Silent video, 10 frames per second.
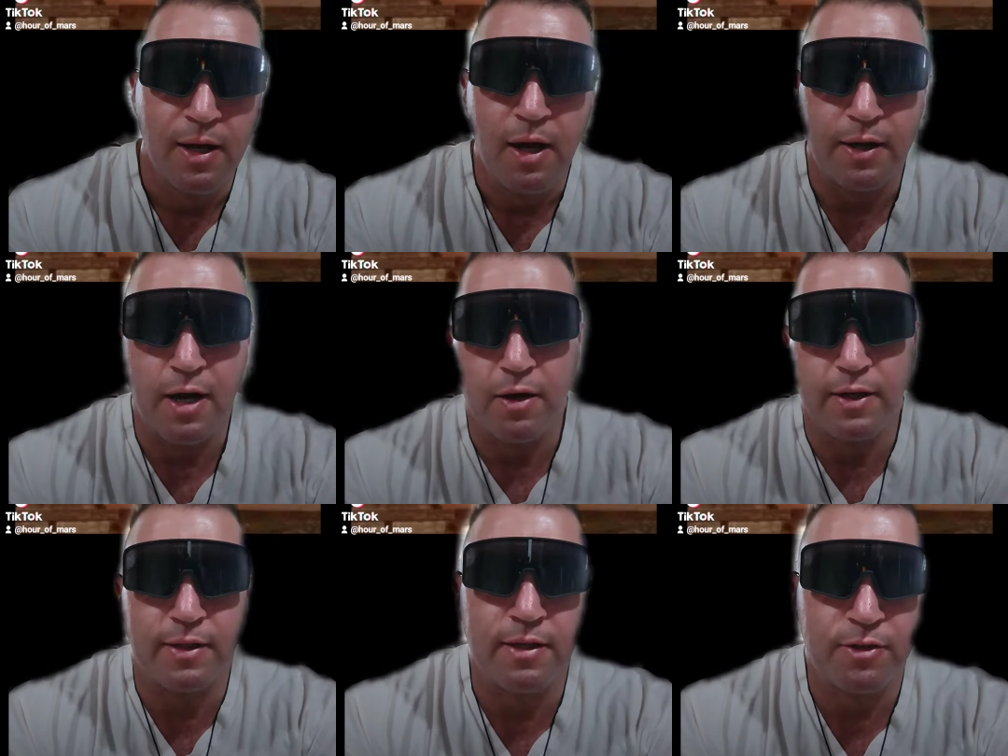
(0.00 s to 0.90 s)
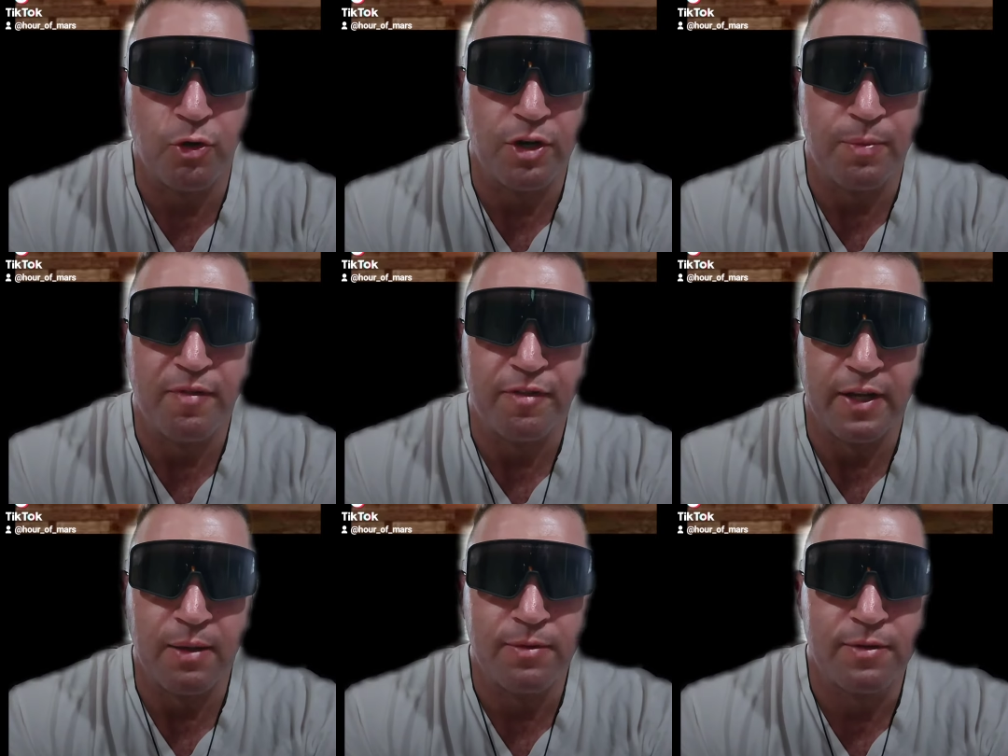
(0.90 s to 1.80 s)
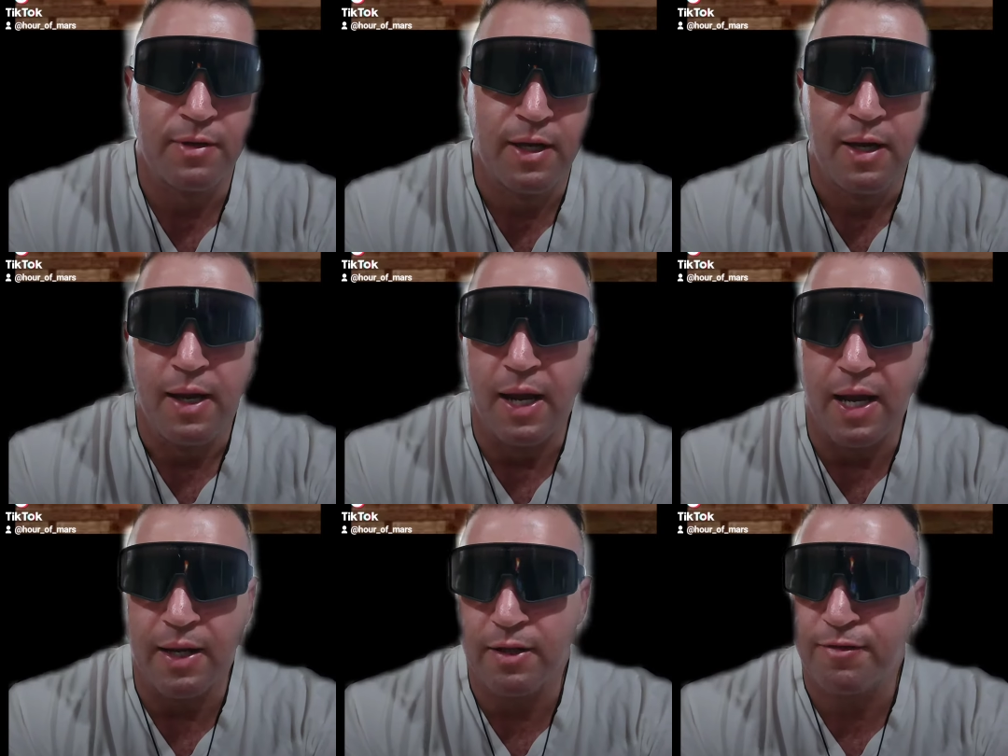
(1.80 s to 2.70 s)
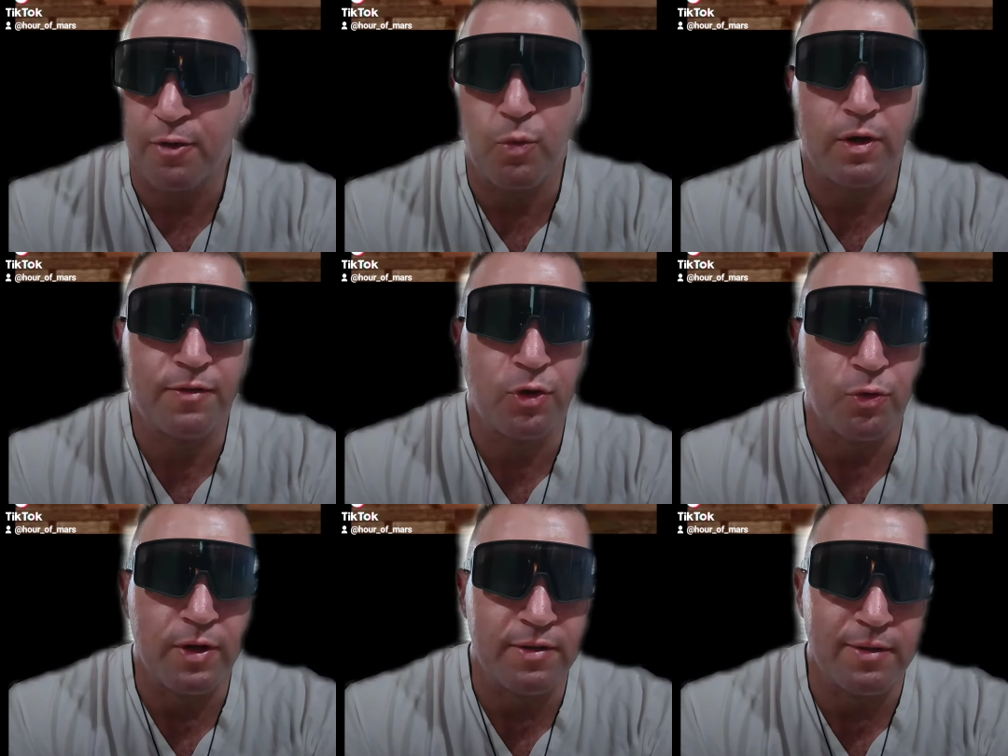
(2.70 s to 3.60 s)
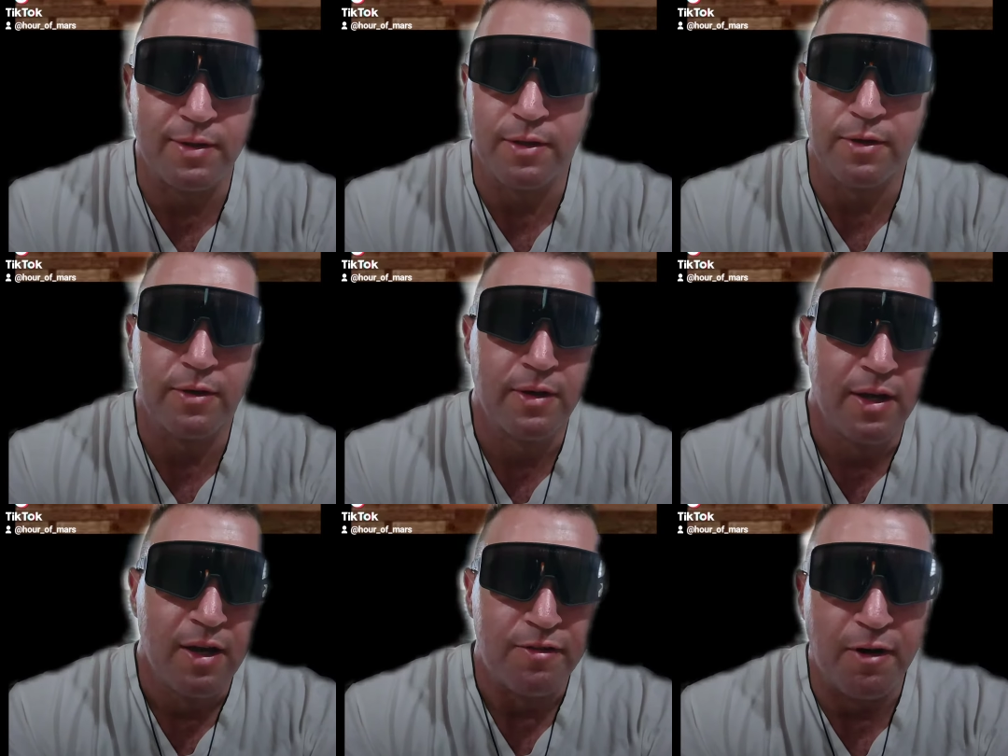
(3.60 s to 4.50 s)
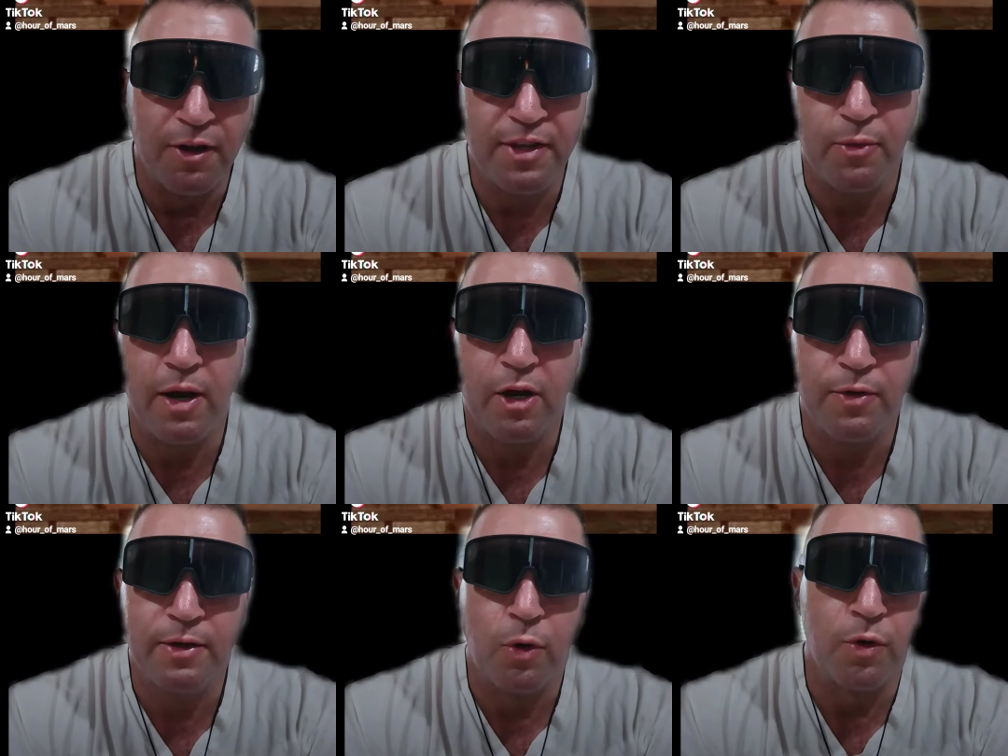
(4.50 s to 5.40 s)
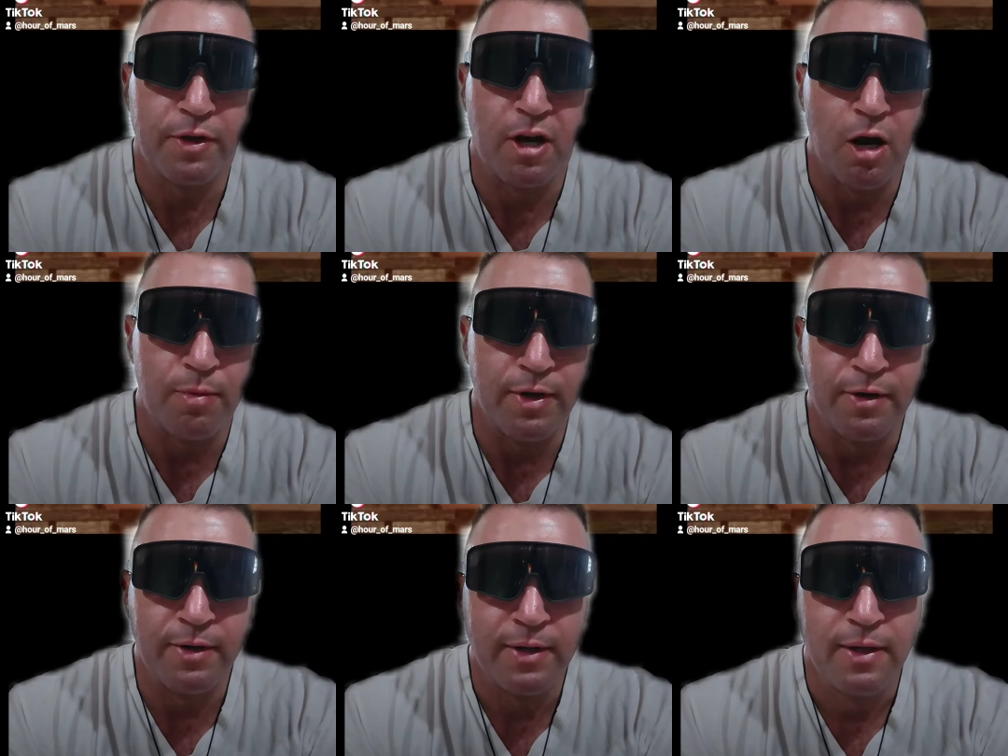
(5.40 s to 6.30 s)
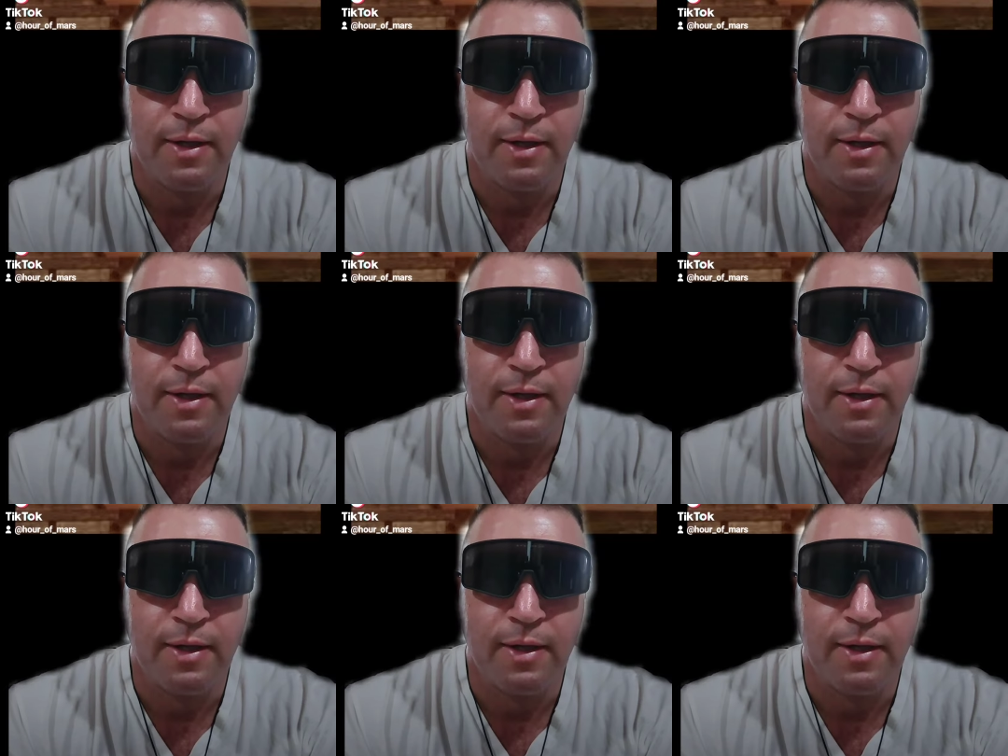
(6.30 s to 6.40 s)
a car like this going up in flames. And it's for one of two reasons, either faulty wiring or the carburetor.